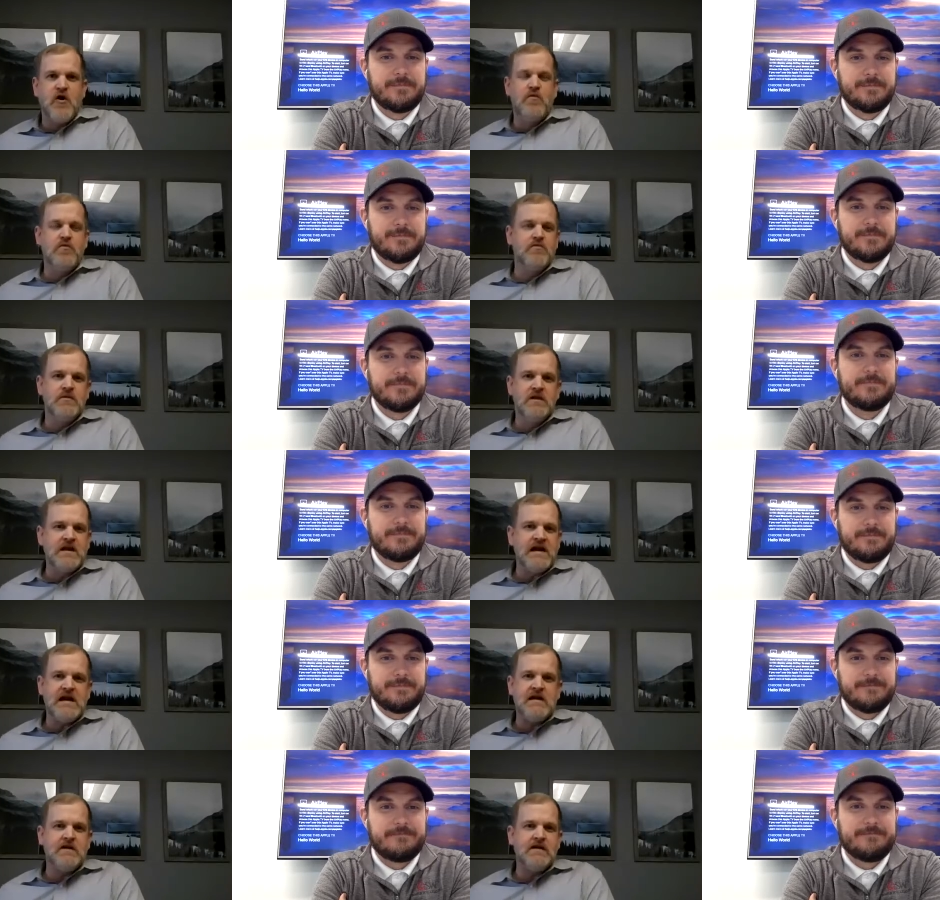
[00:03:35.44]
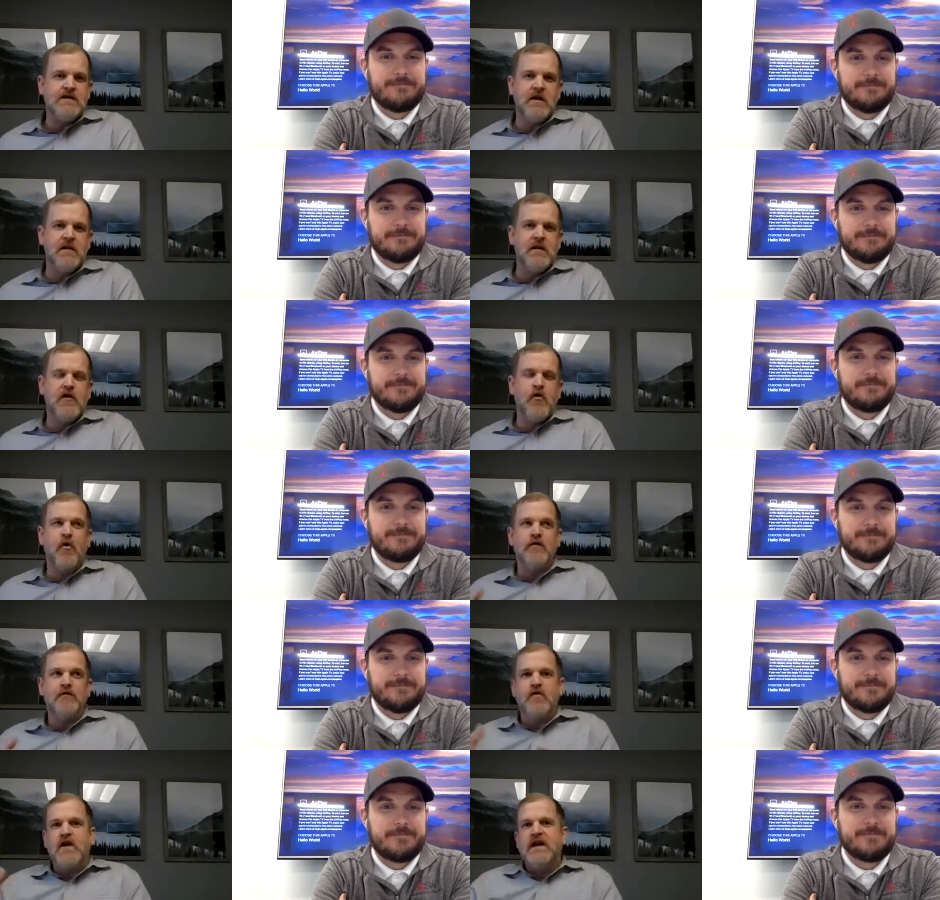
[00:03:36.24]
Speaker 1: liens uh, or
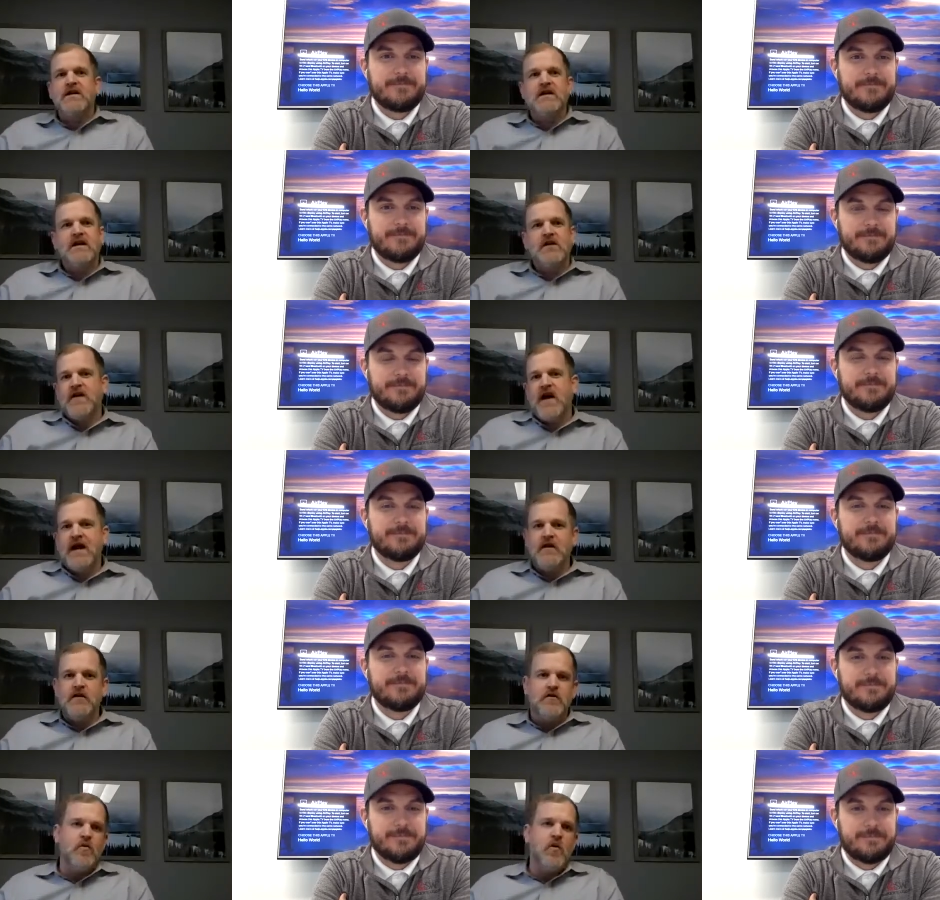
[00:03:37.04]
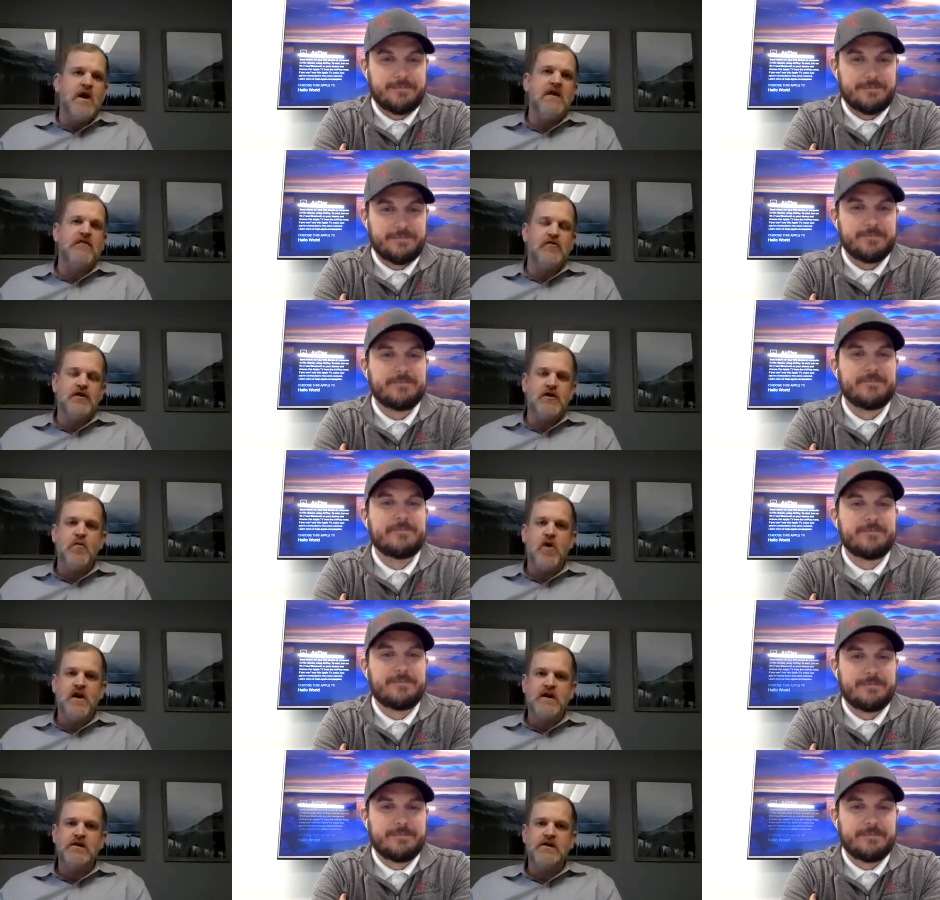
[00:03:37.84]
free and clear title or whatever you
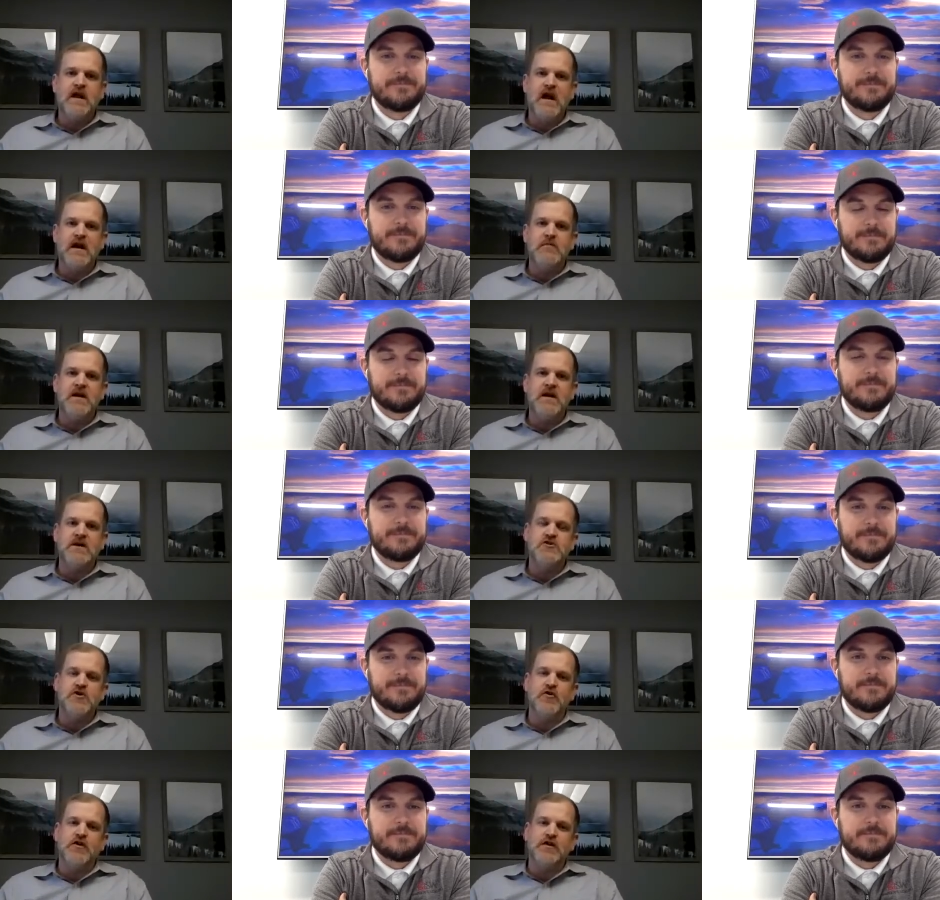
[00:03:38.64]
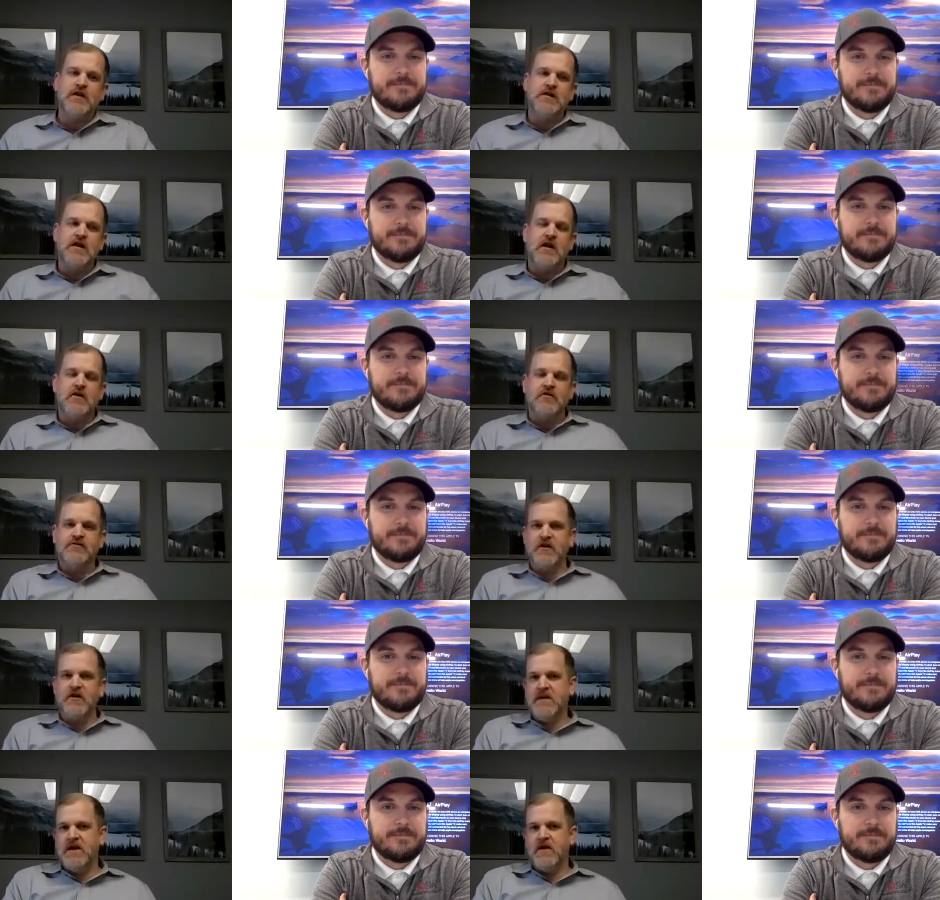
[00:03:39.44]
want to say to make sure that the seller is going
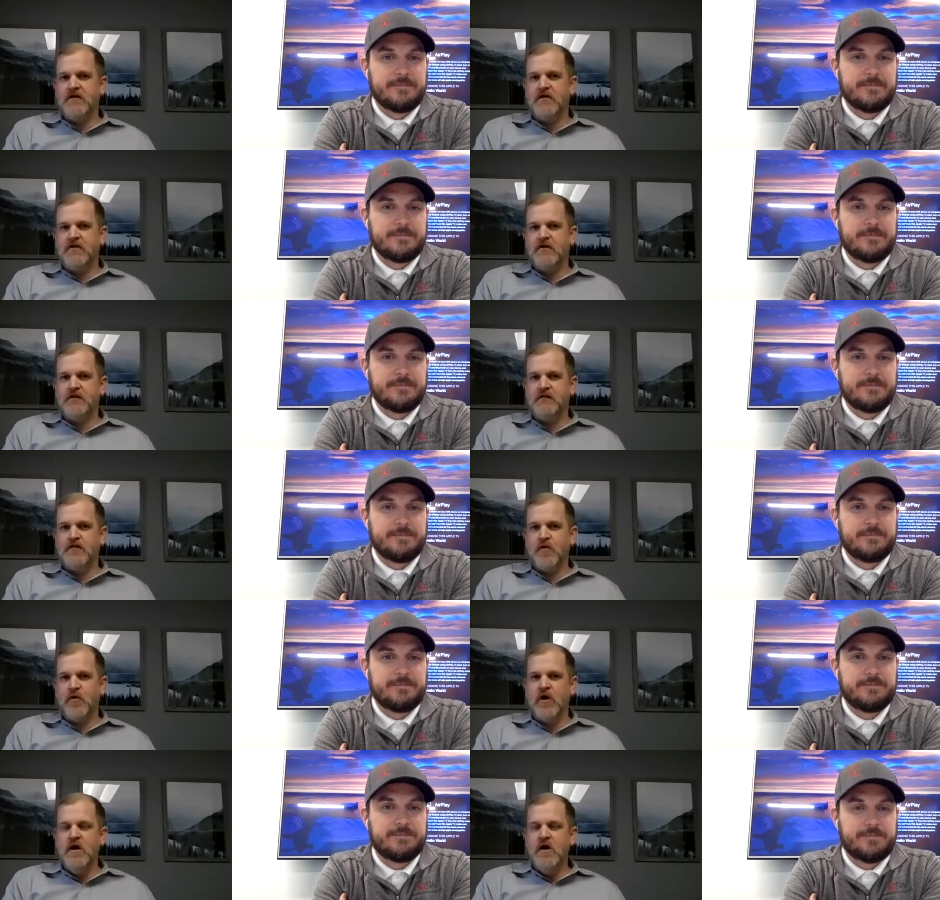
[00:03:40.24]
to be on the hook for